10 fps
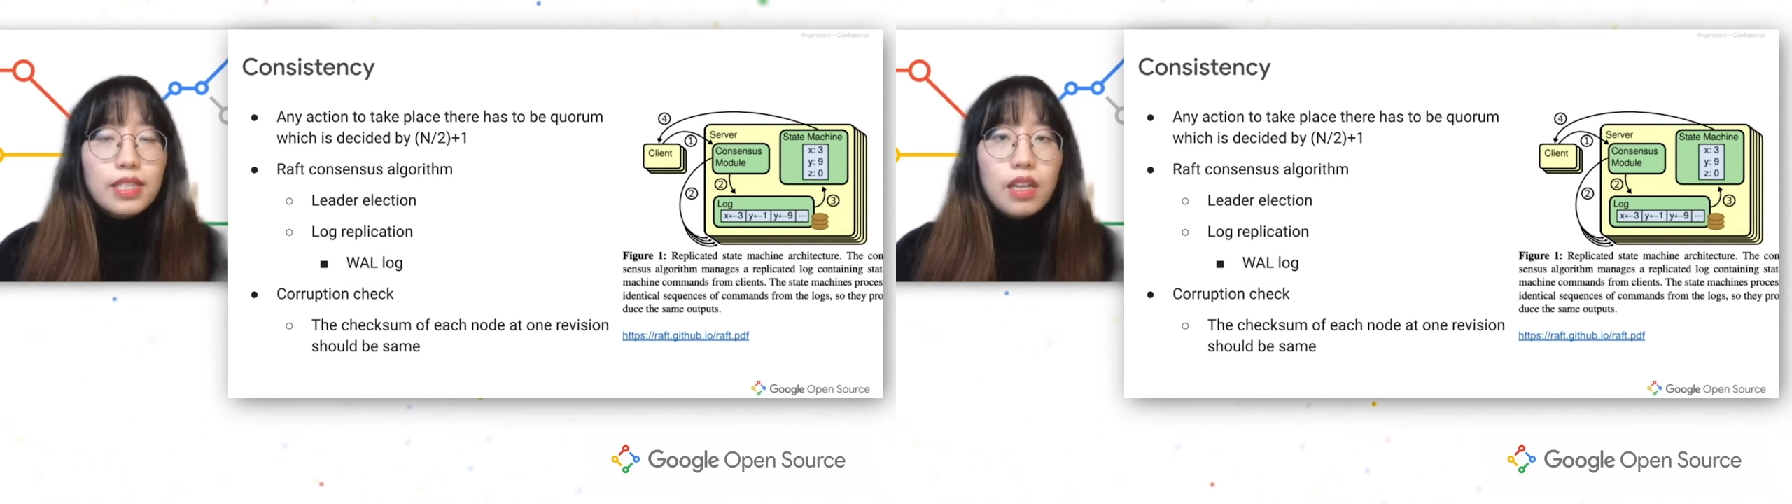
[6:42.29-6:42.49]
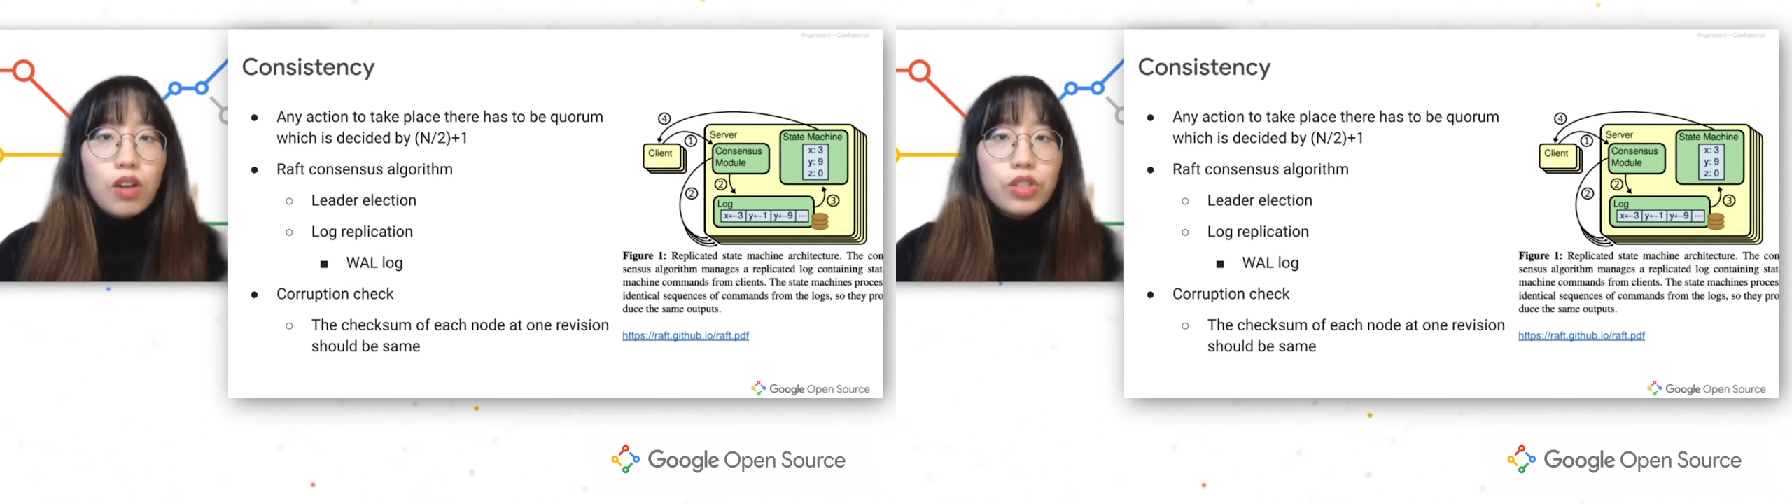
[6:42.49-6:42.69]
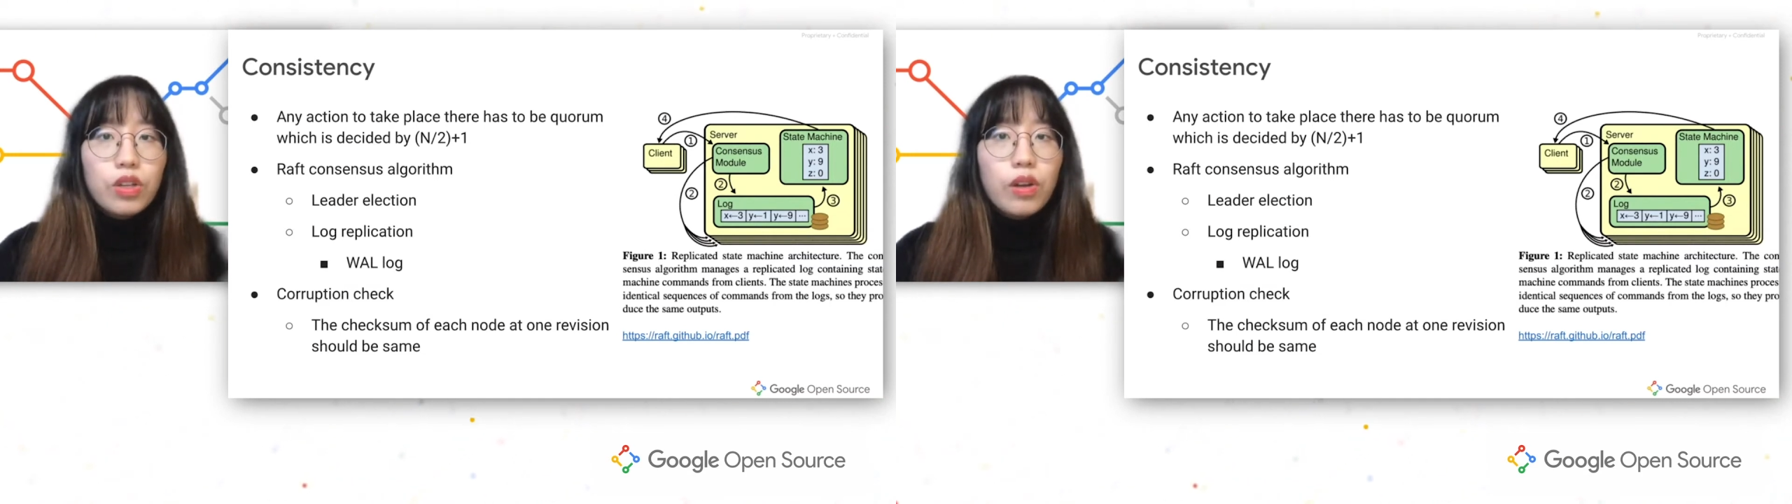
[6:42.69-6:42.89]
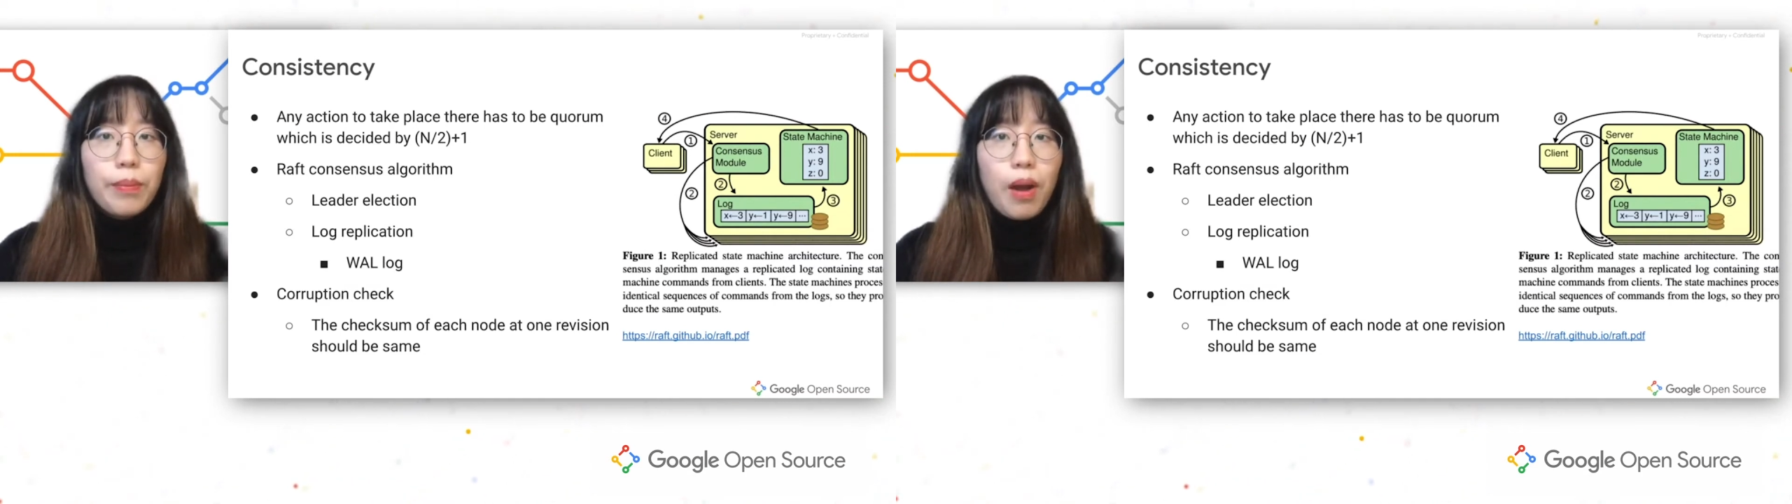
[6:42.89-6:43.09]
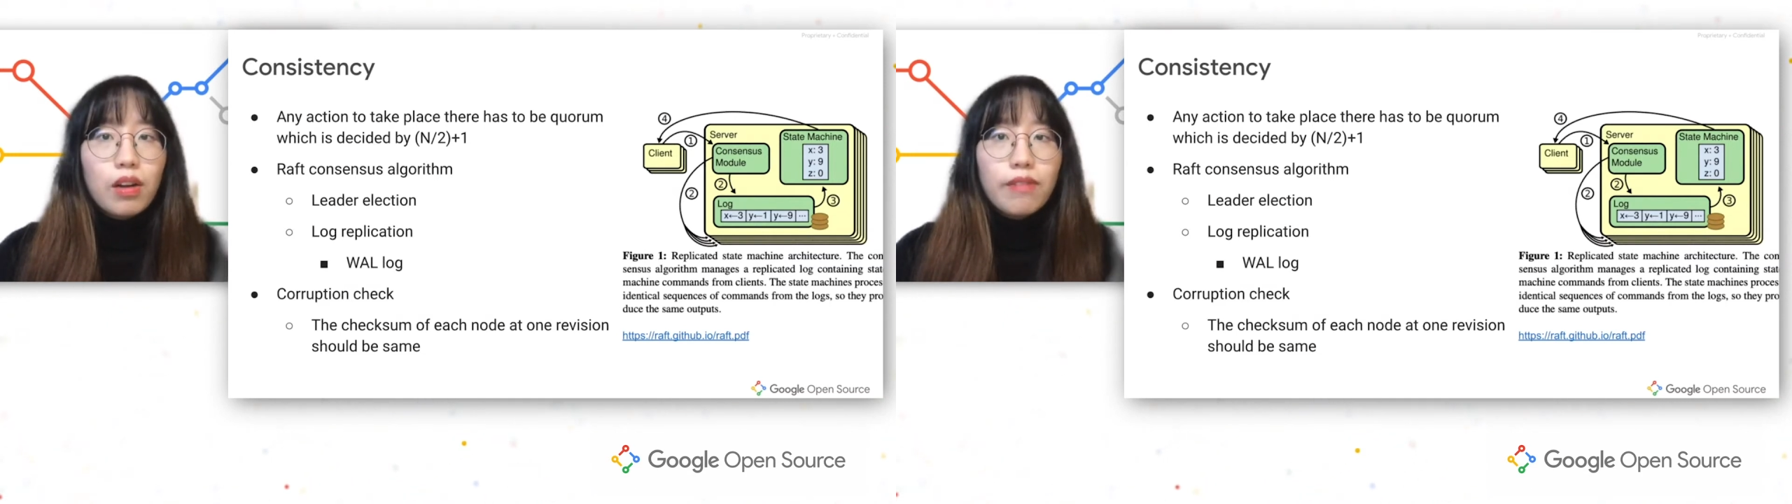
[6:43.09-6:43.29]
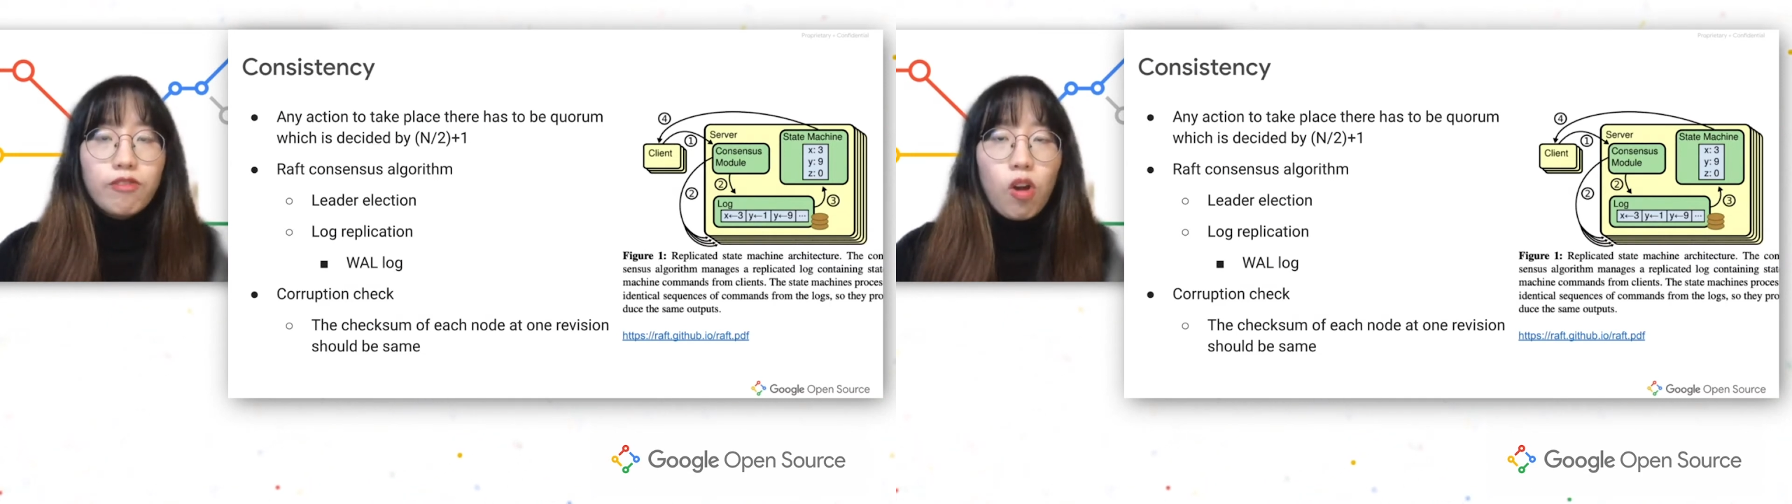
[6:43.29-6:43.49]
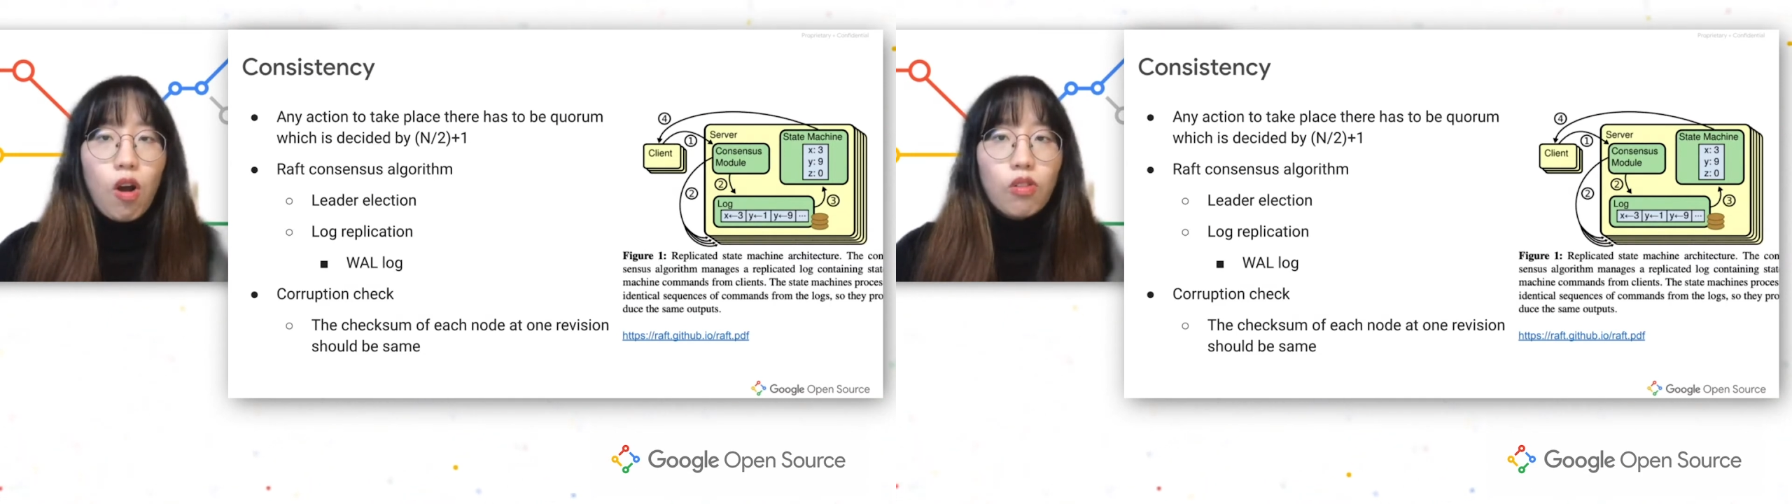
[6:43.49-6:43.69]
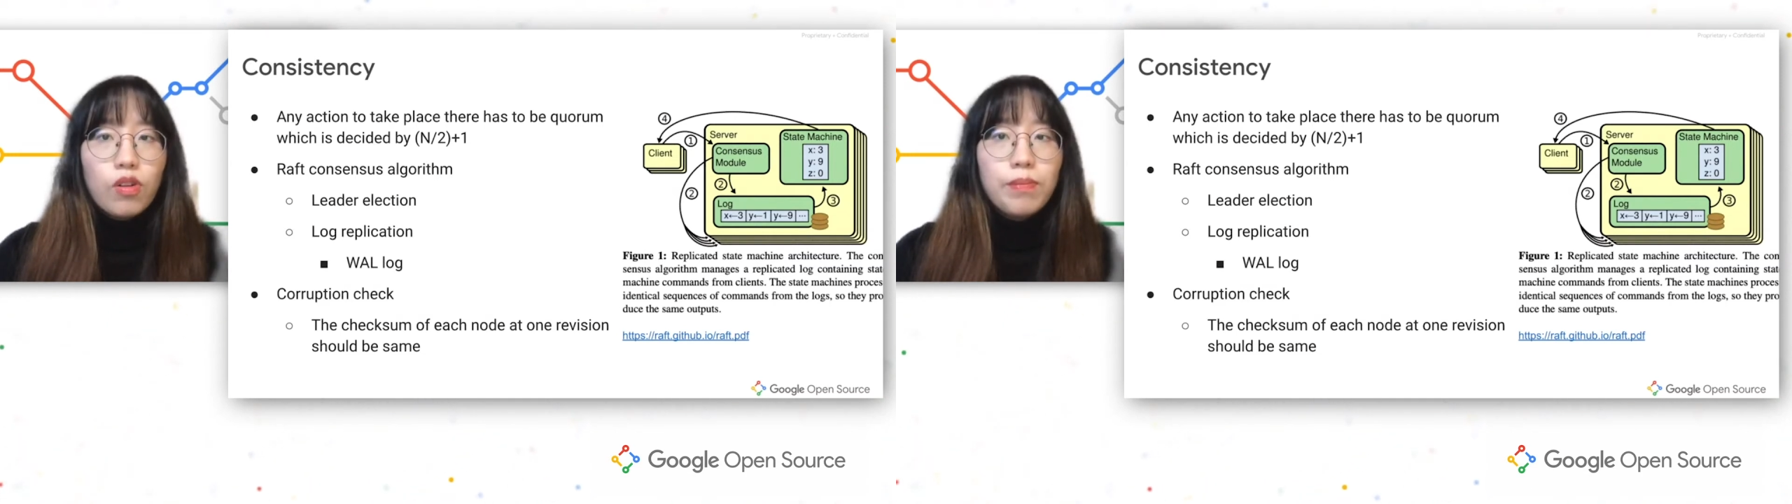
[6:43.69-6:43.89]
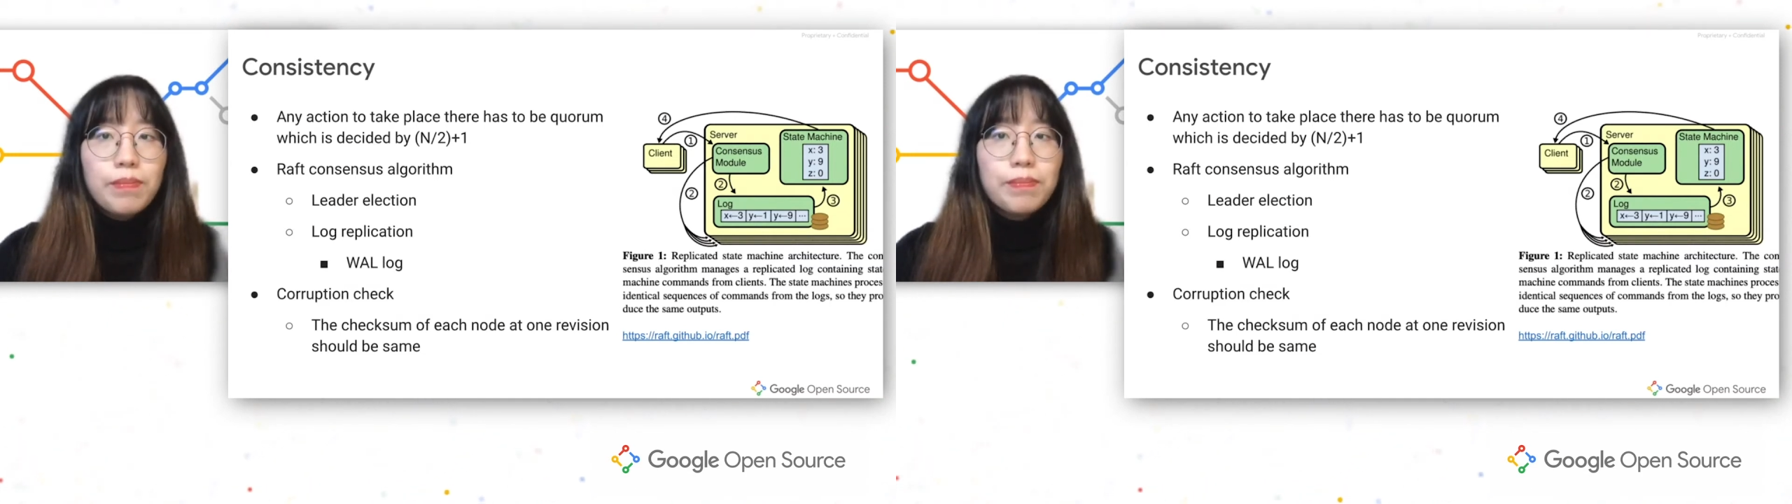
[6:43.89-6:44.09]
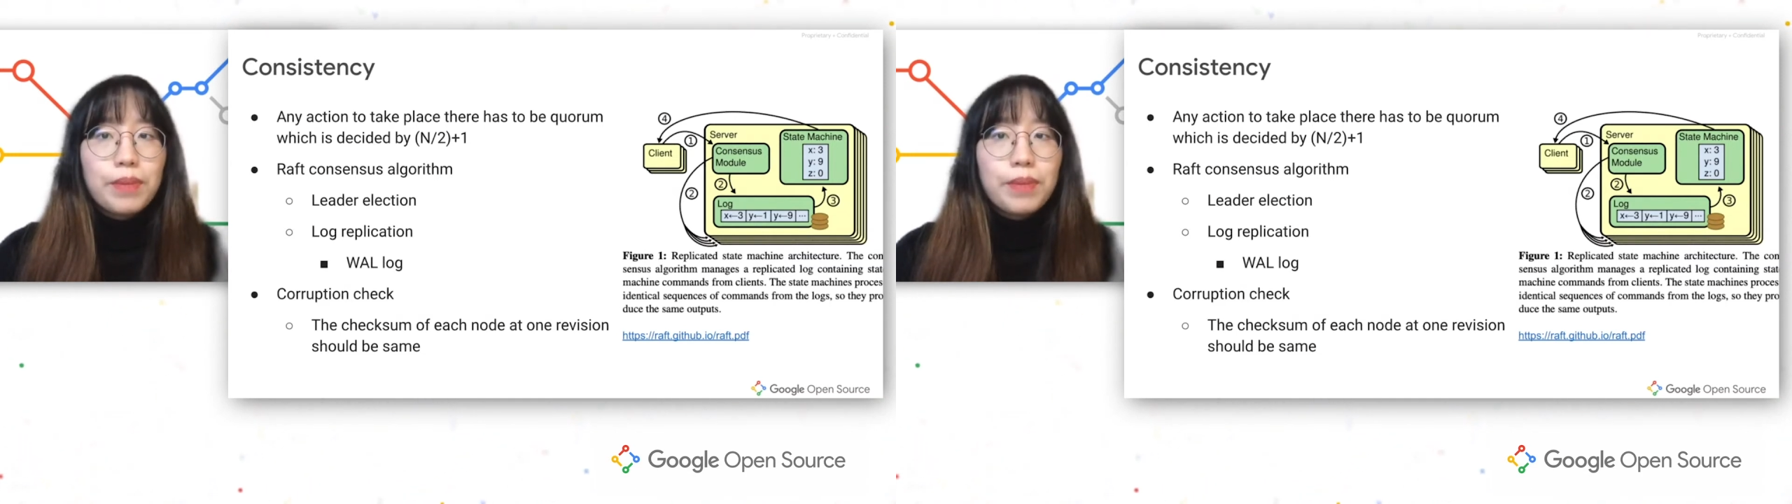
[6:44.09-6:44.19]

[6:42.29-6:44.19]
logically part of quorum,